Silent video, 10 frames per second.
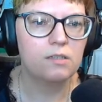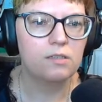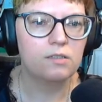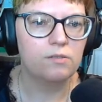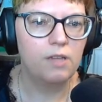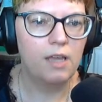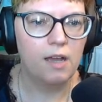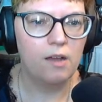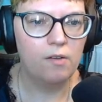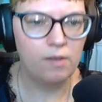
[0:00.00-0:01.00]
So
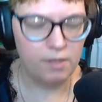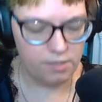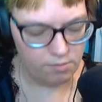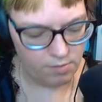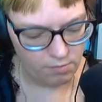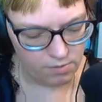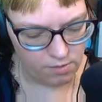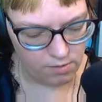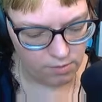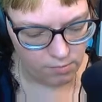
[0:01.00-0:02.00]
now I should be able
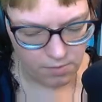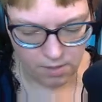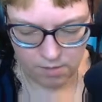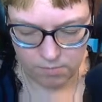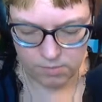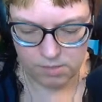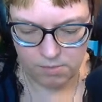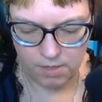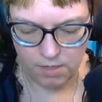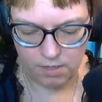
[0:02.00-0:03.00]
to loop them just
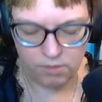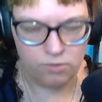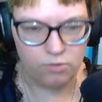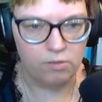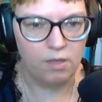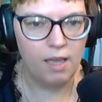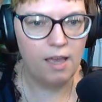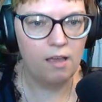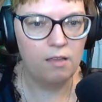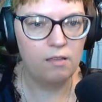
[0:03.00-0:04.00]
by hitting Control
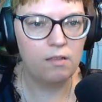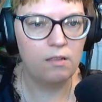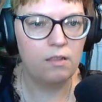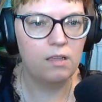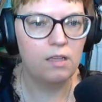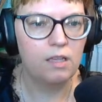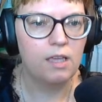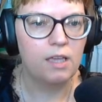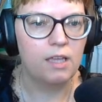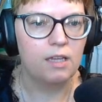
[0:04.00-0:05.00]
L,
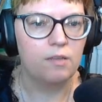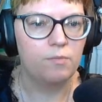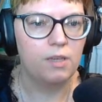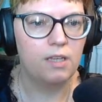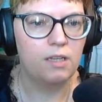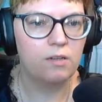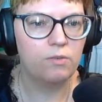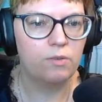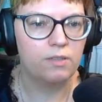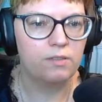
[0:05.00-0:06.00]
and it made it
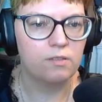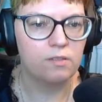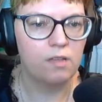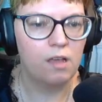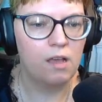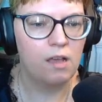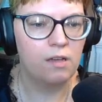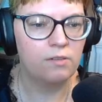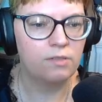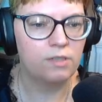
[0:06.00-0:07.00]
twice as
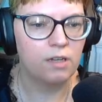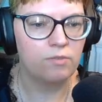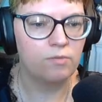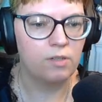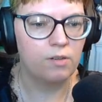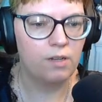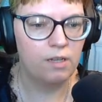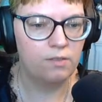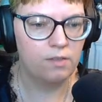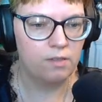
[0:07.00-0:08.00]
long, which drives me
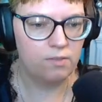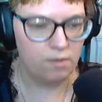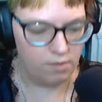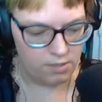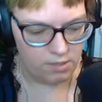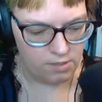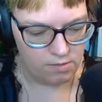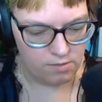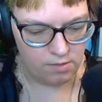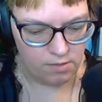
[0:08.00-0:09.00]
crazy. So I just
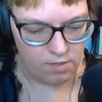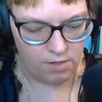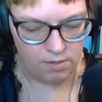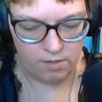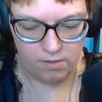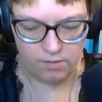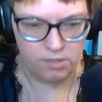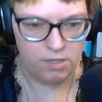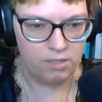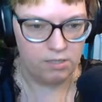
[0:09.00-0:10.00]
go down here and
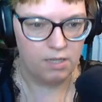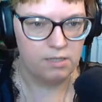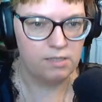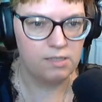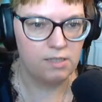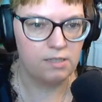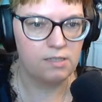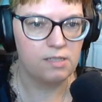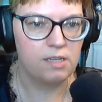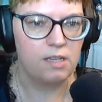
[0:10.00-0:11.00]
change that to
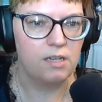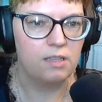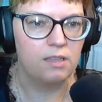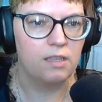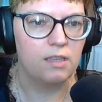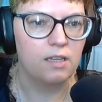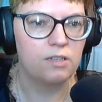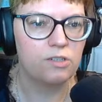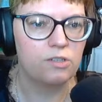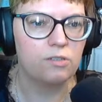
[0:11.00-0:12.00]
16, and then that
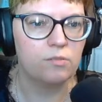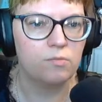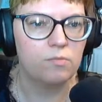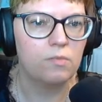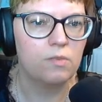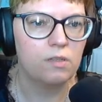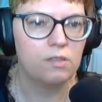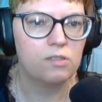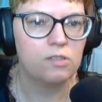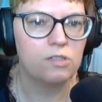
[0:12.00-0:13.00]
should
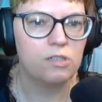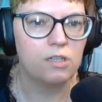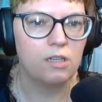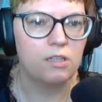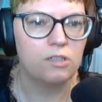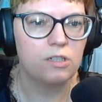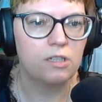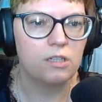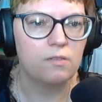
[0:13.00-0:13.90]
change it.